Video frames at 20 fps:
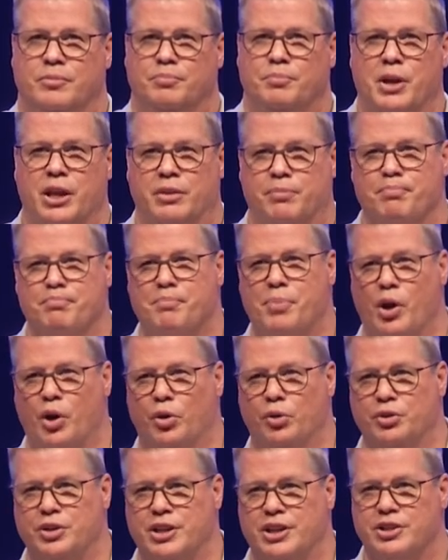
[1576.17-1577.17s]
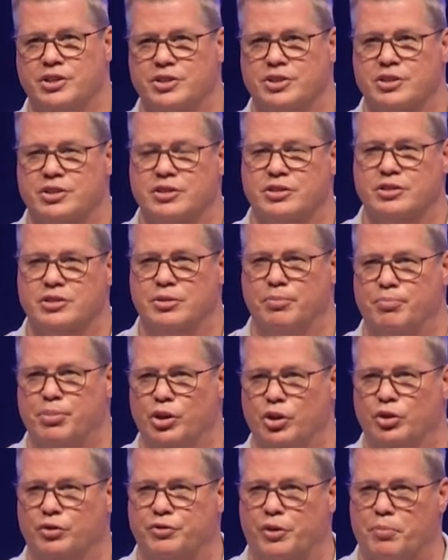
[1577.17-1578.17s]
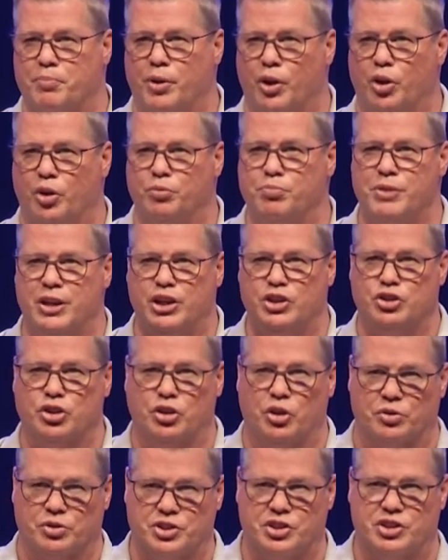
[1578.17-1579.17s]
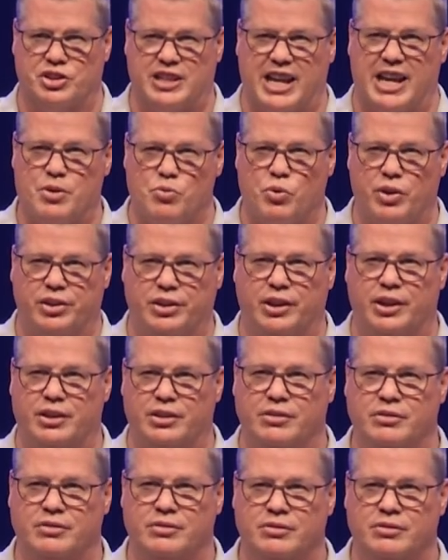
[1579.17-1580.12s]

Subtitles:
But boldness, to build for bold, means you're going to stay with it.